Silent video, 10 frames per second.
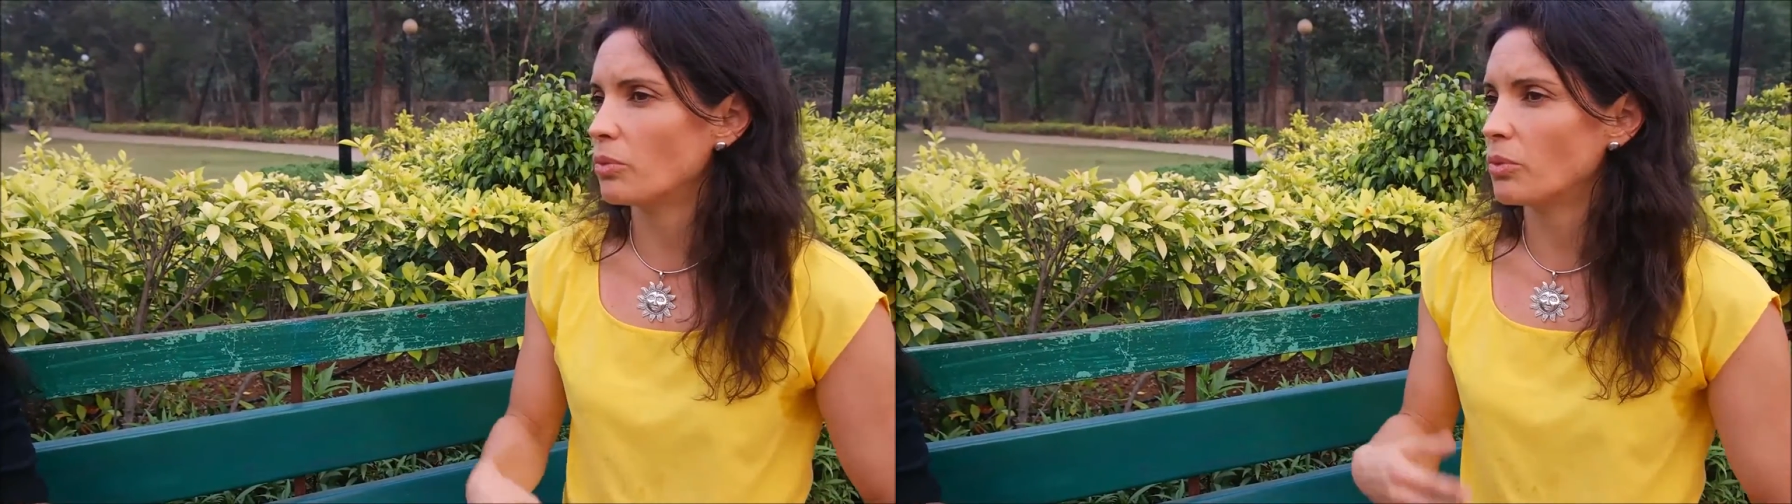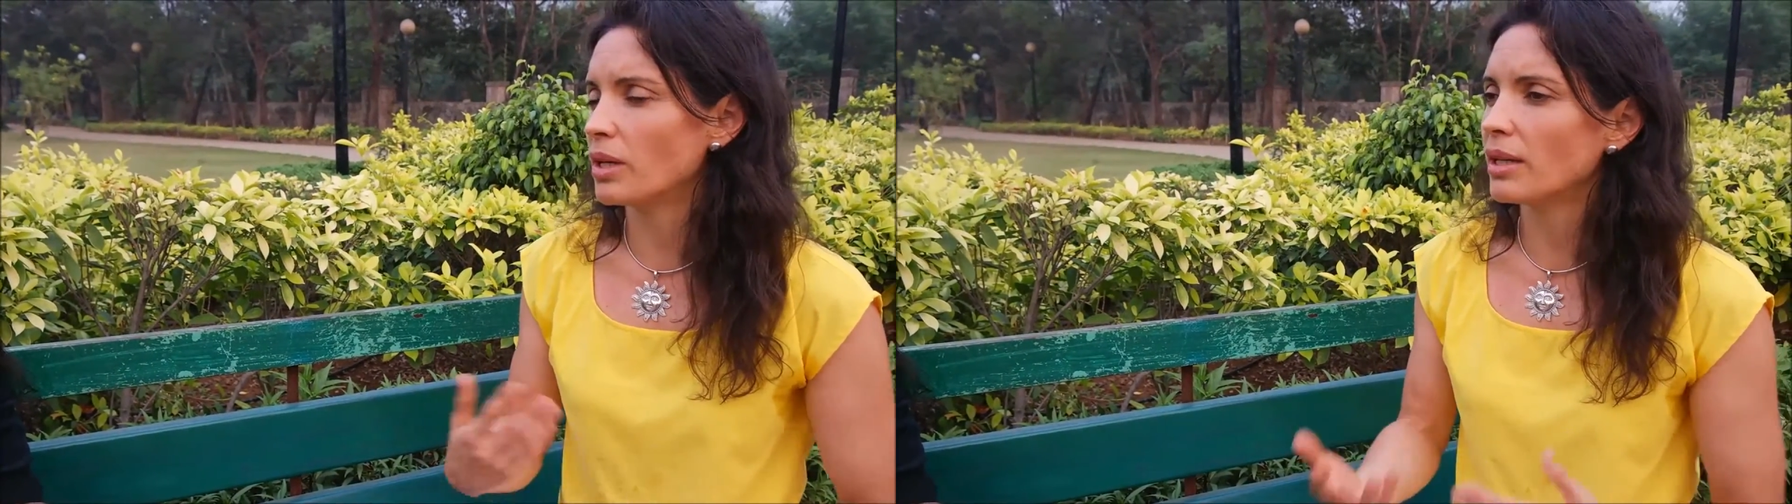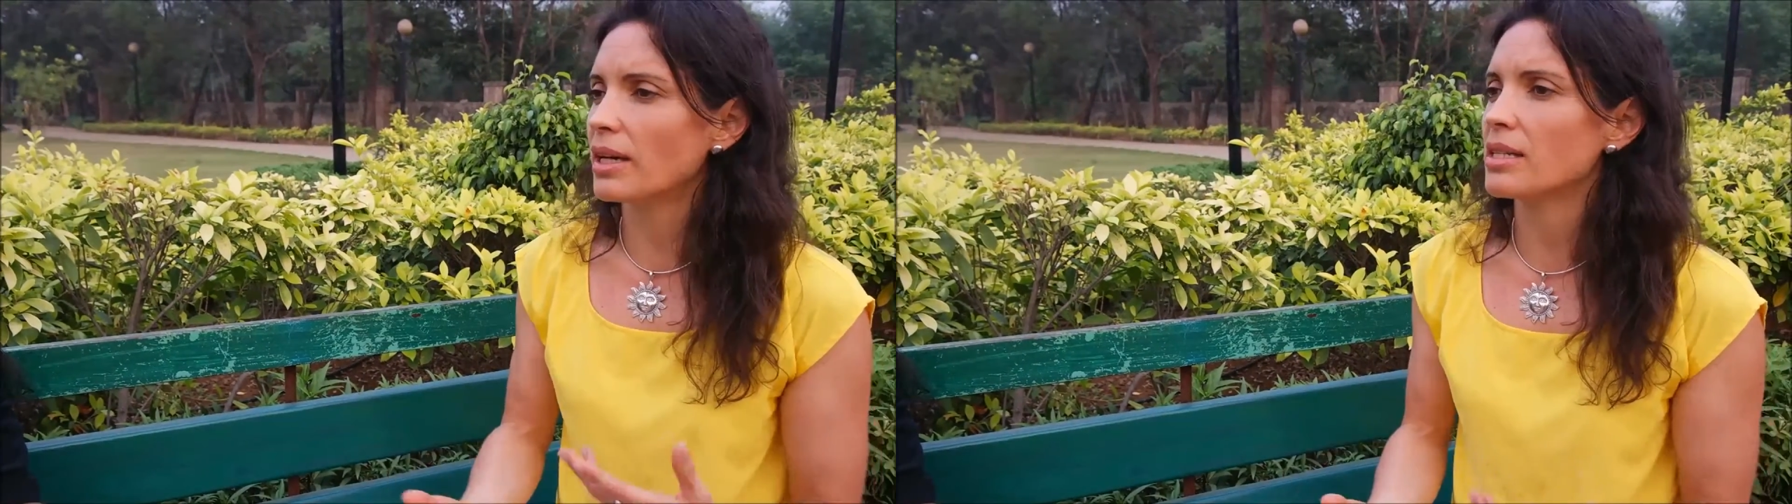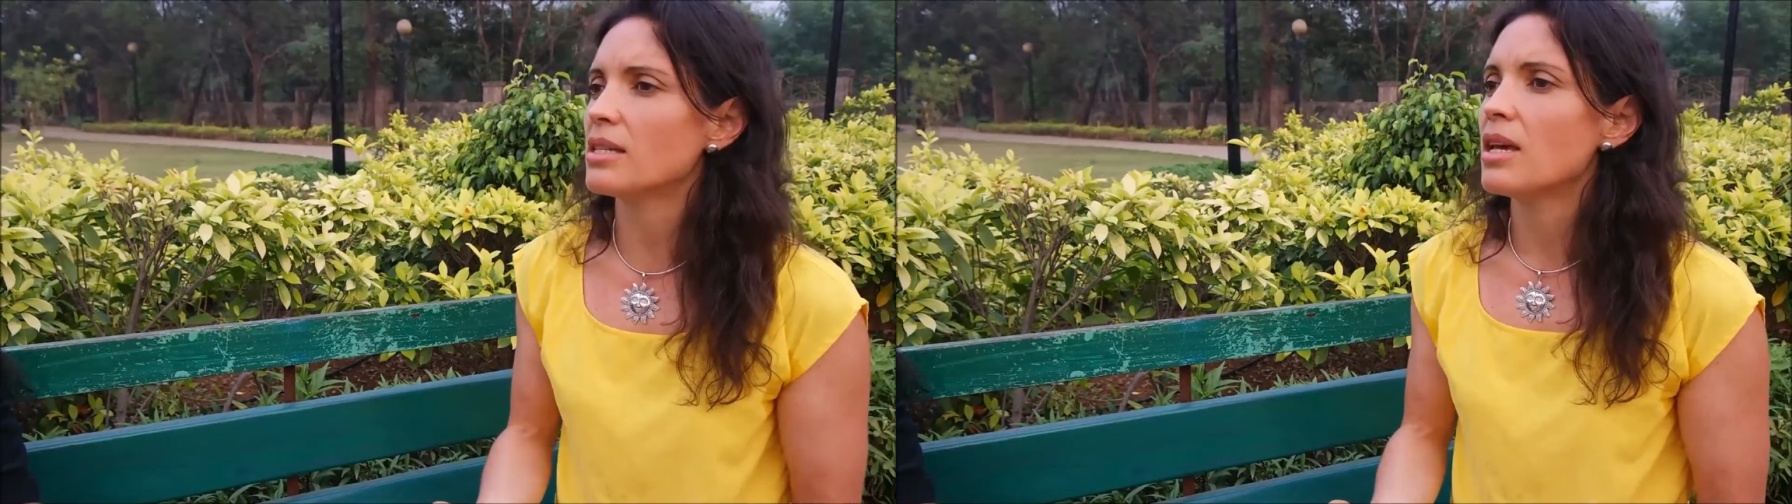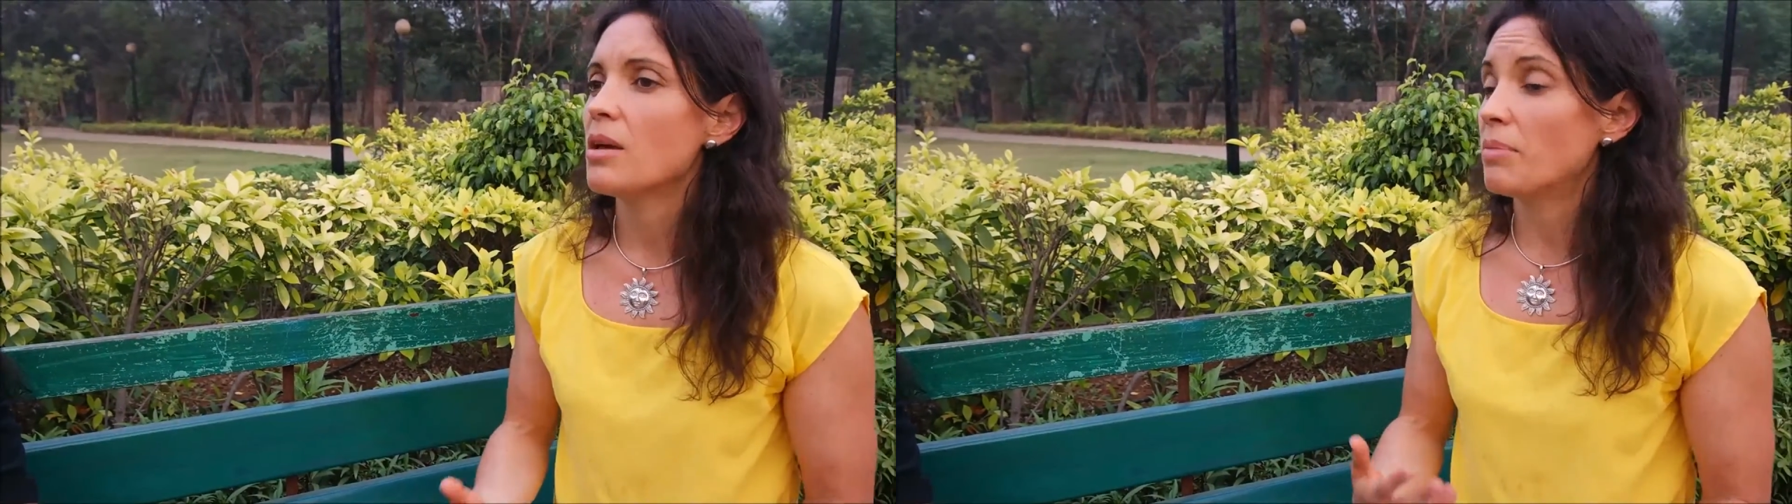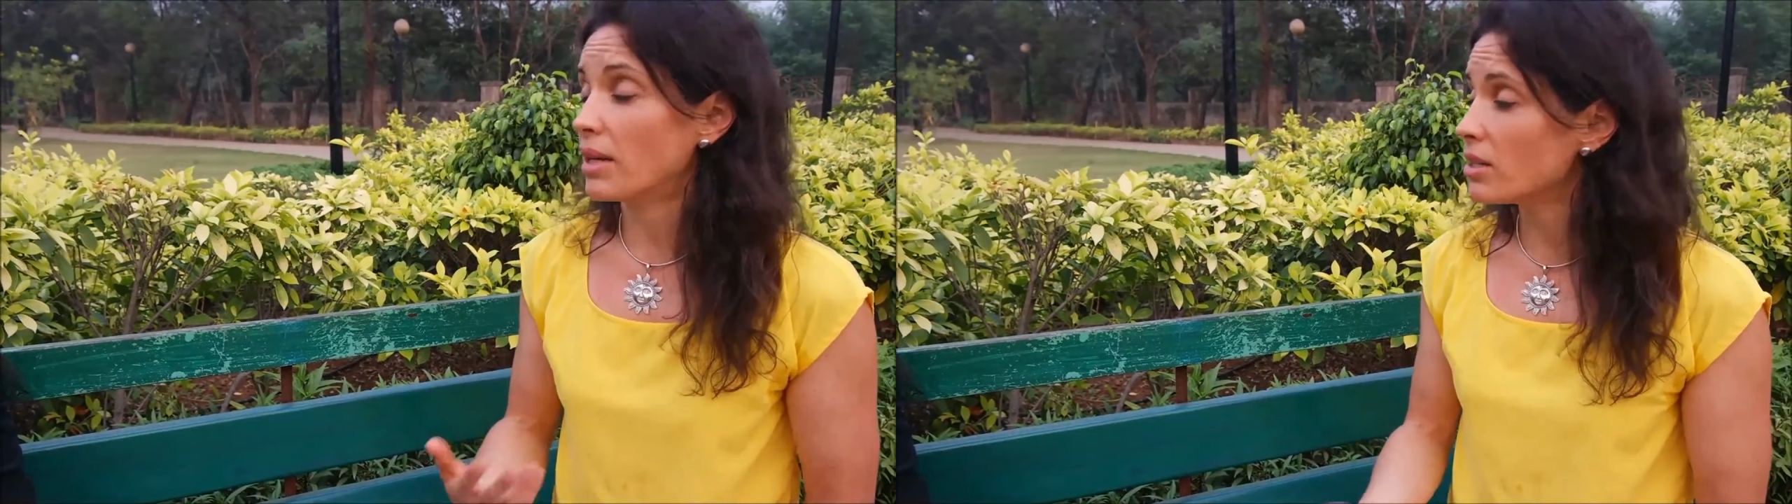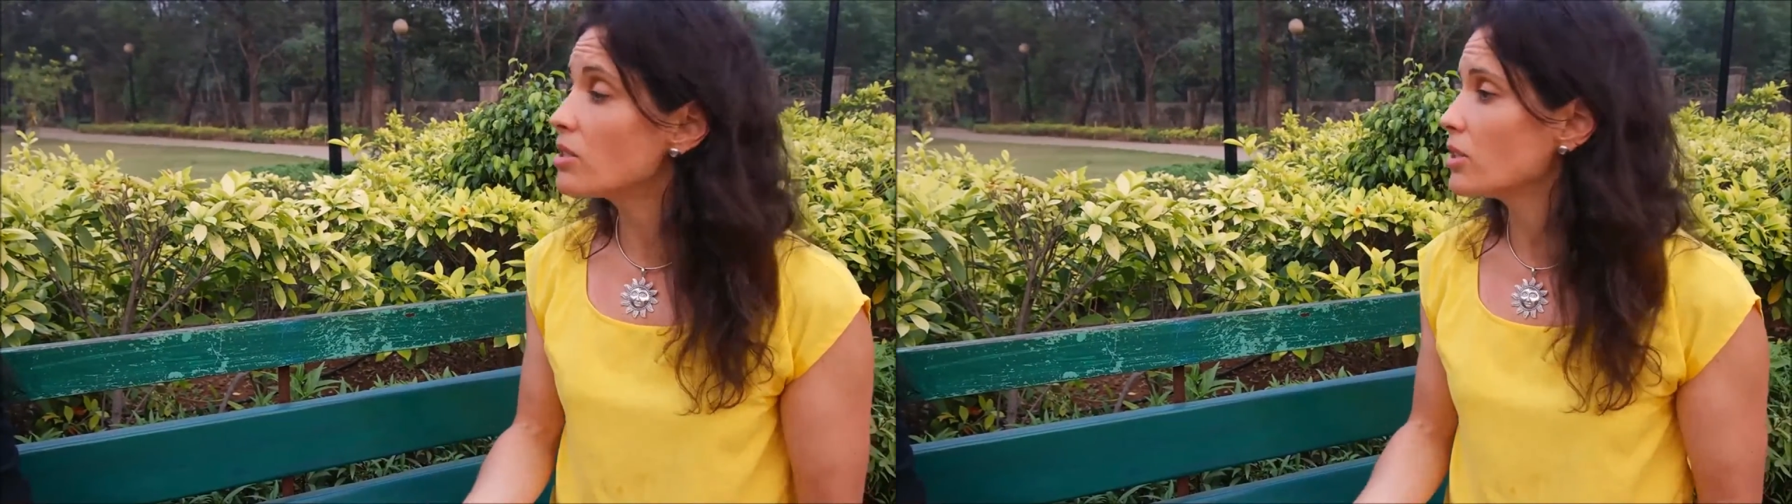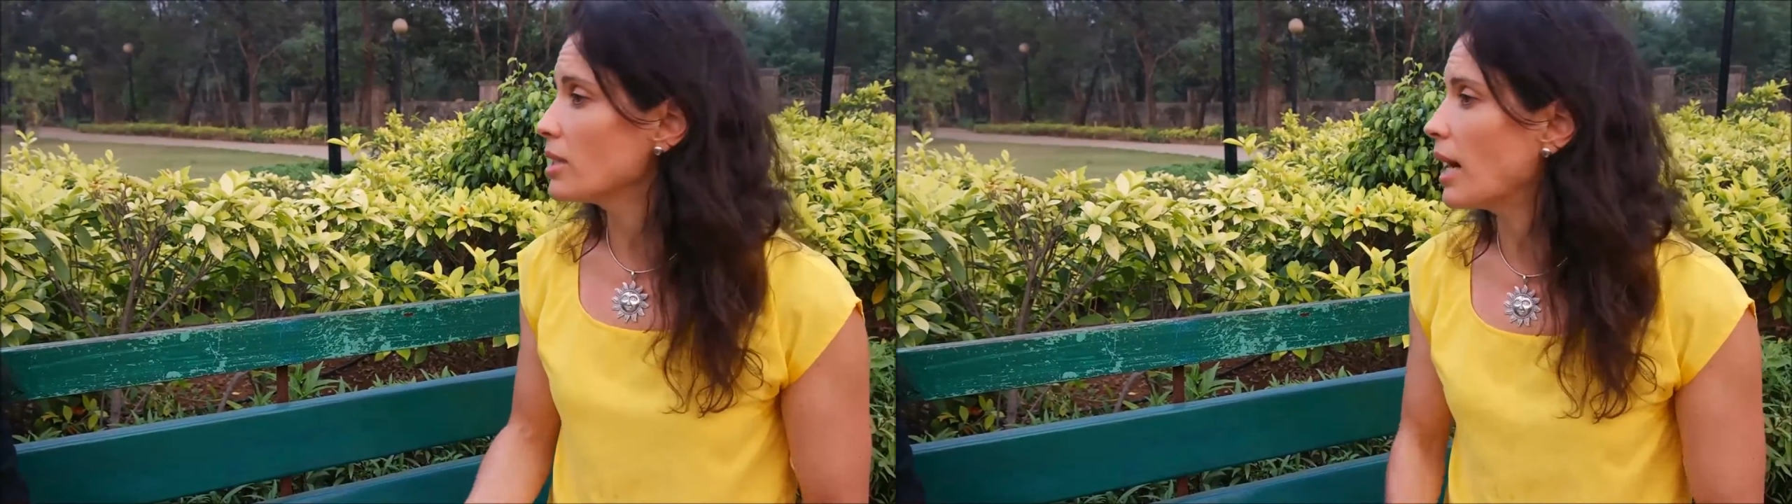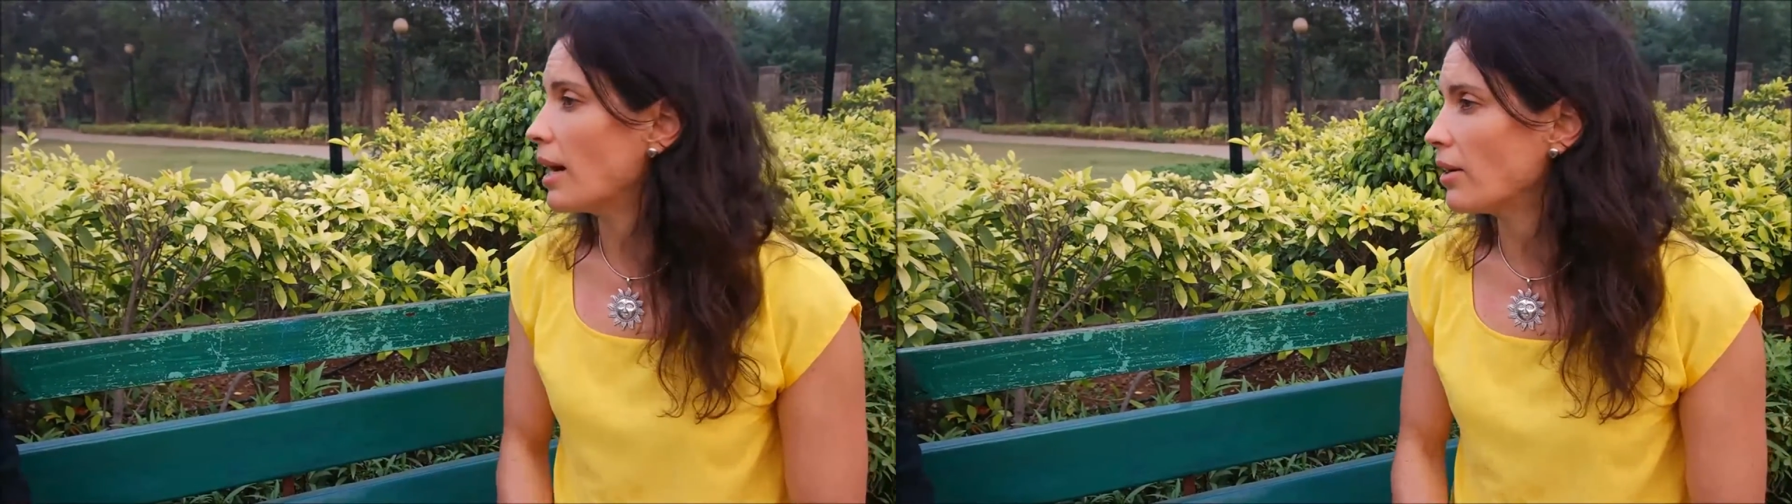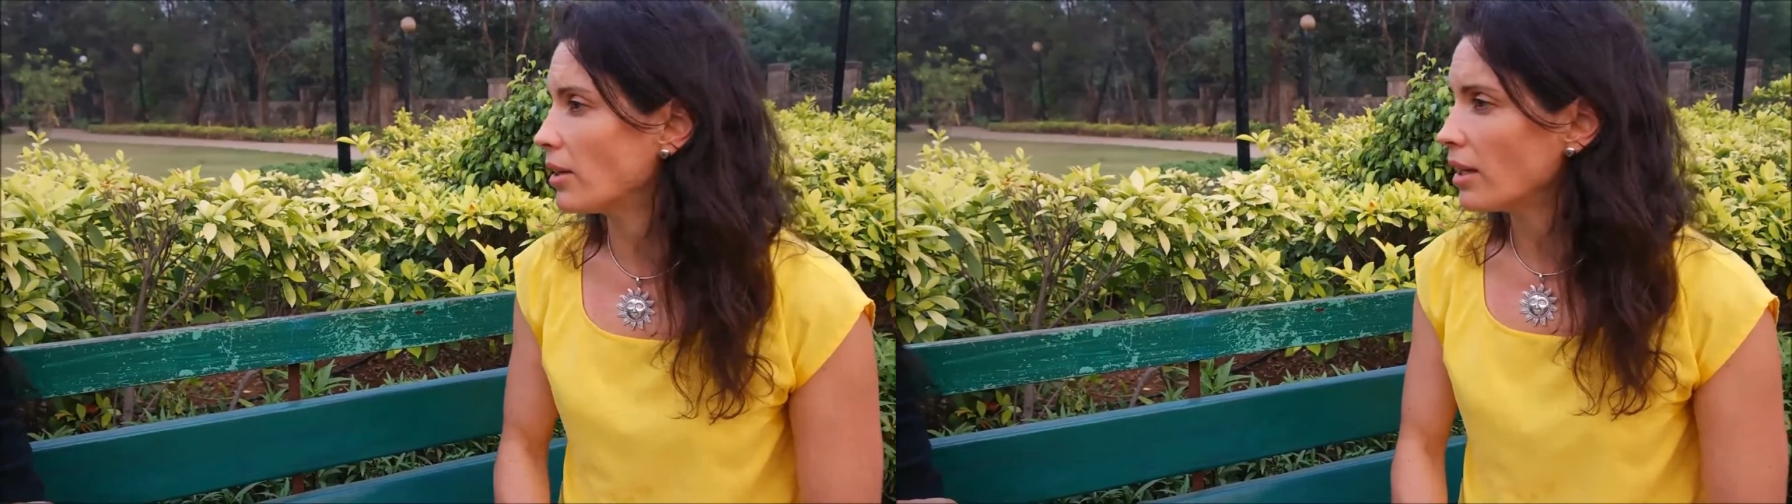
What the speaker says: realize because they're tired.